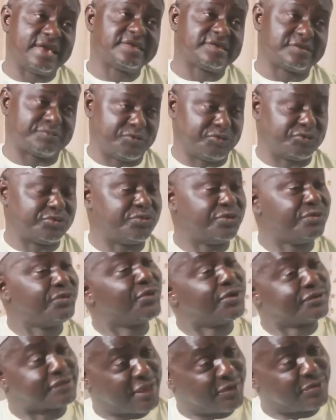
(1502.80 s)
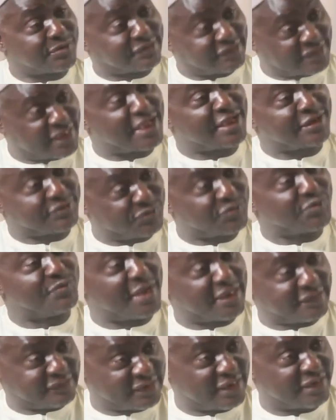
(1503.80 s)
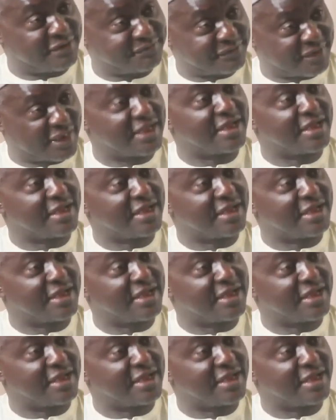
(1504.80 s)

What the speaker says: that is possible because I was there to myself.